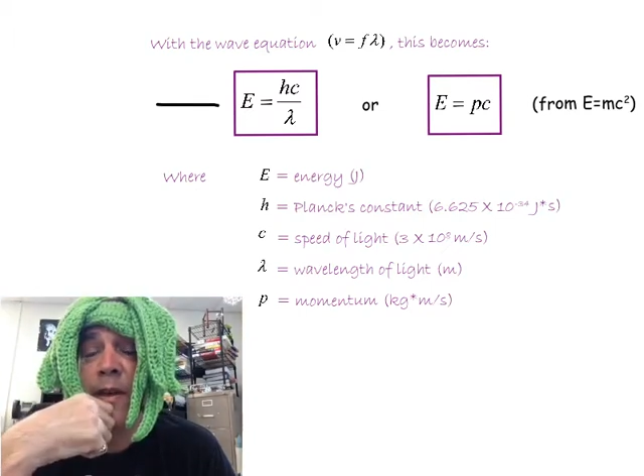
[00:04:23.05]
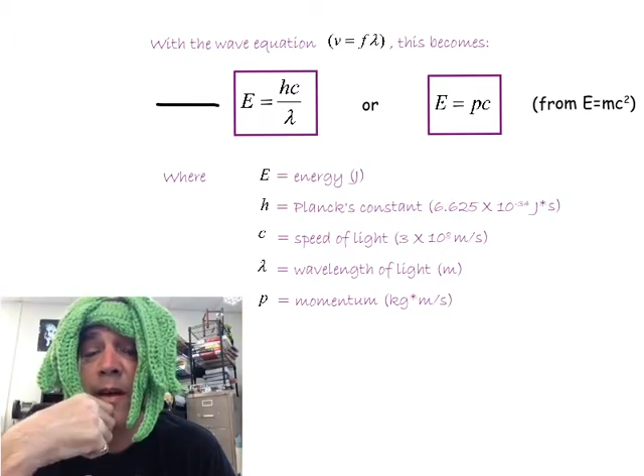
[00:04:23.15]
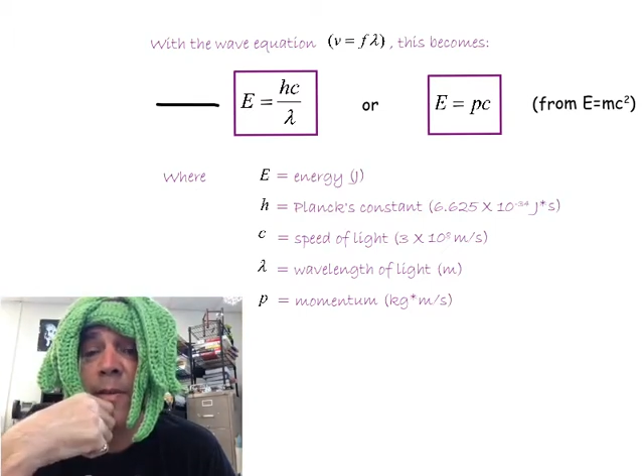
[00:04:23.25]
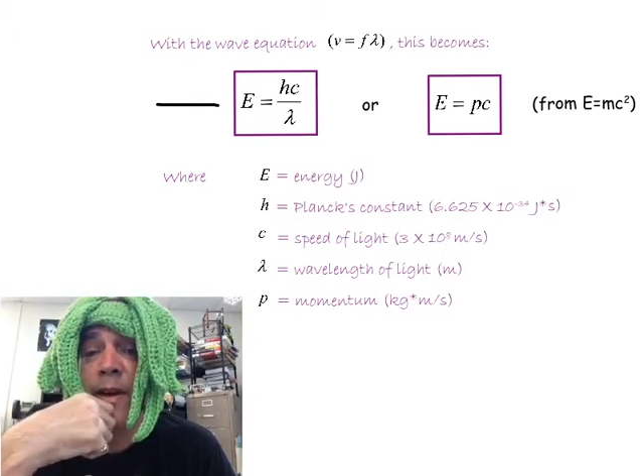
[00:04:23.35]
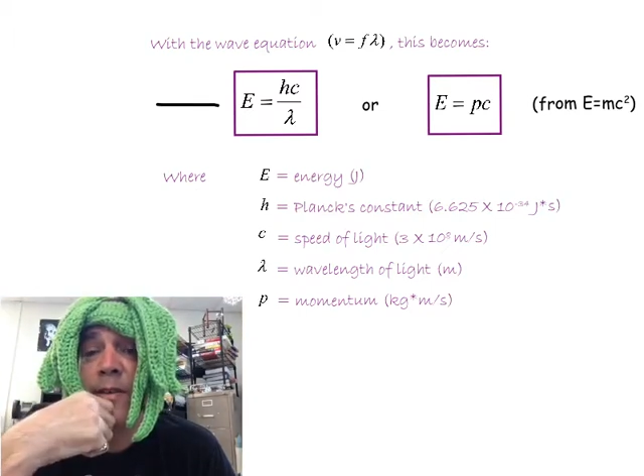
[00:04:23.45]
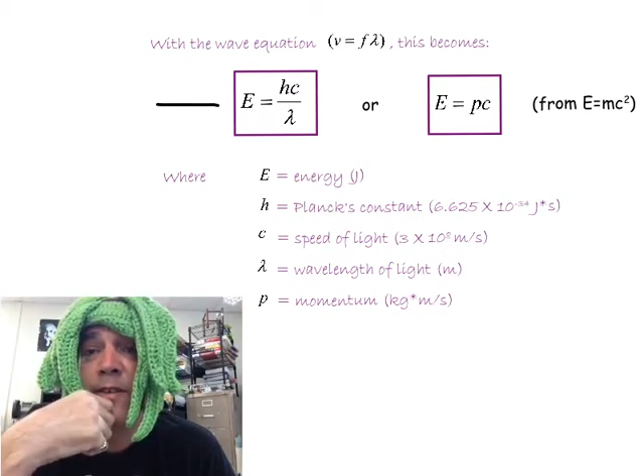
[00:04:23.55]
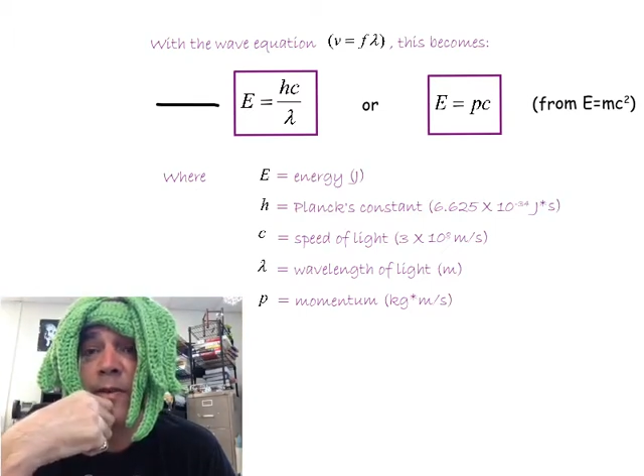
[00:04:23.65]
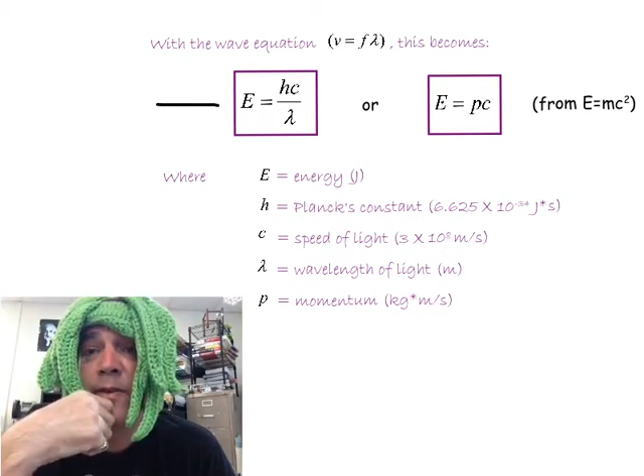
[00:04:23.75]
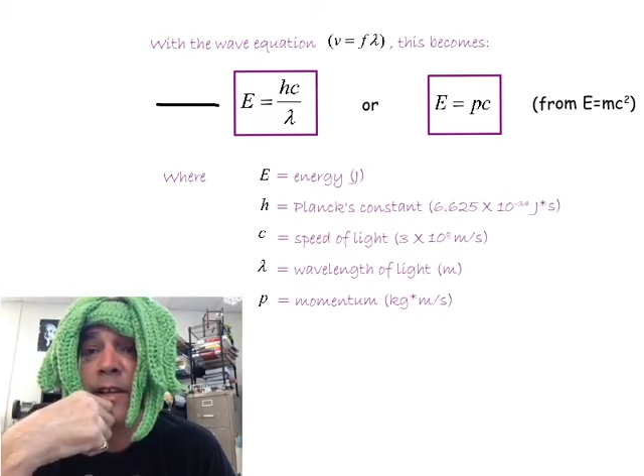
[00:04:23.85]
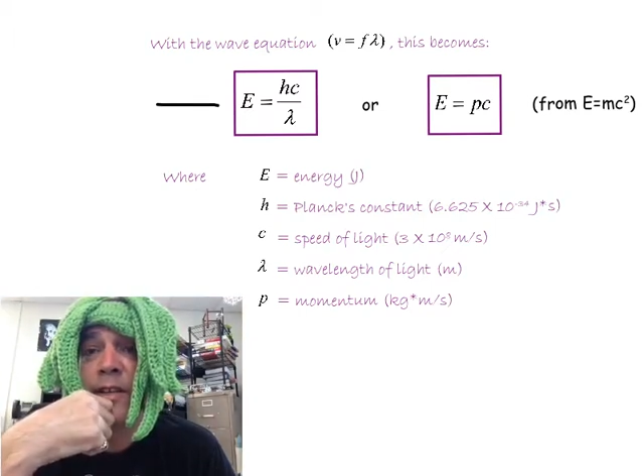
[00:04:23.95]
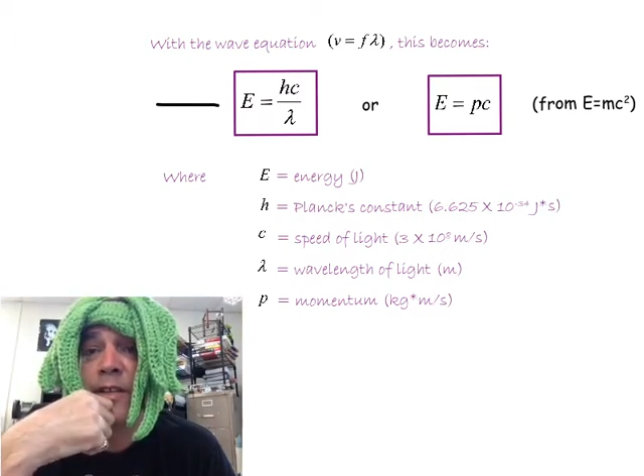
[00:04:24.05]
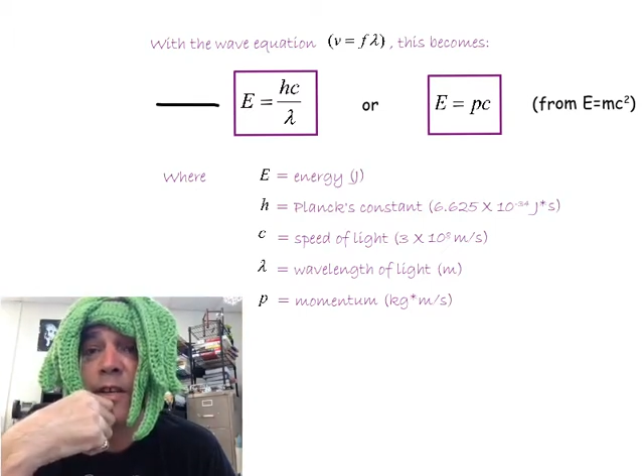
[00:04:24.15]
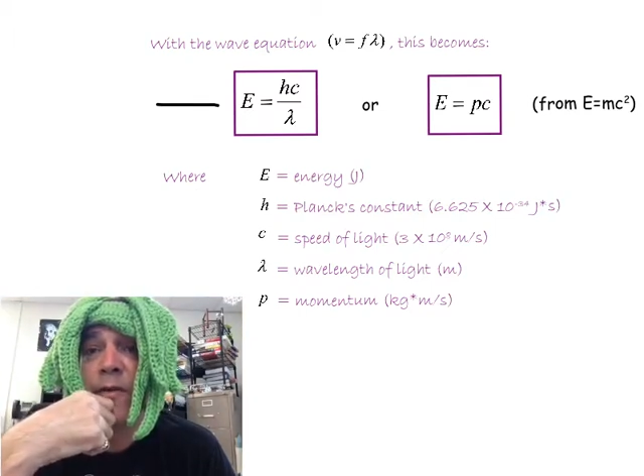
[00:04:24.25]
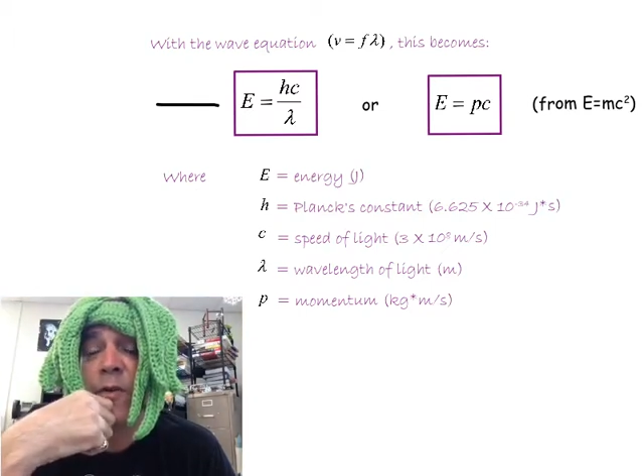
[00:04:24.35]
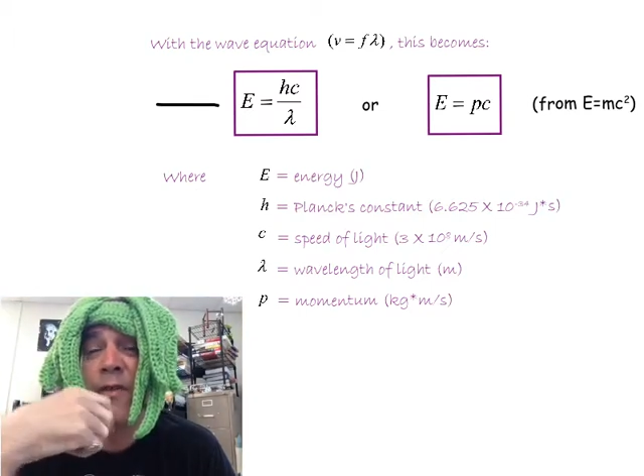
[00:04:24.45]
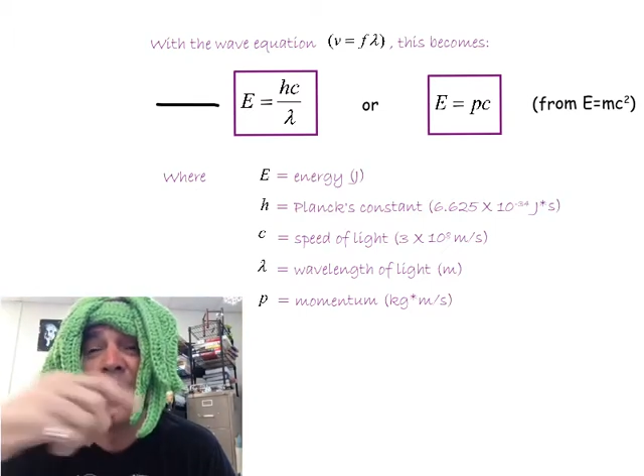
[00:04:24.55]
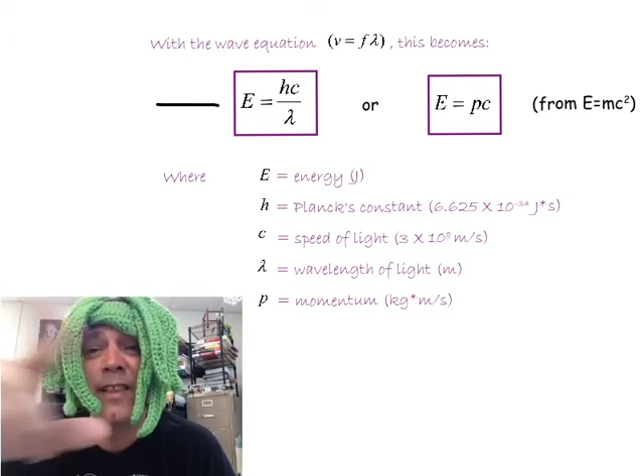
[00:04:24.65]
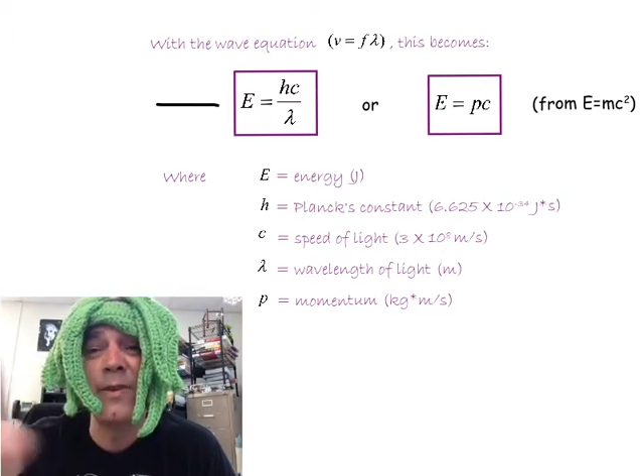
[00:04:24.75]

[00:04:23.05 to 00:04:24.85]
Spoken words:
energy equals hc over wavelength.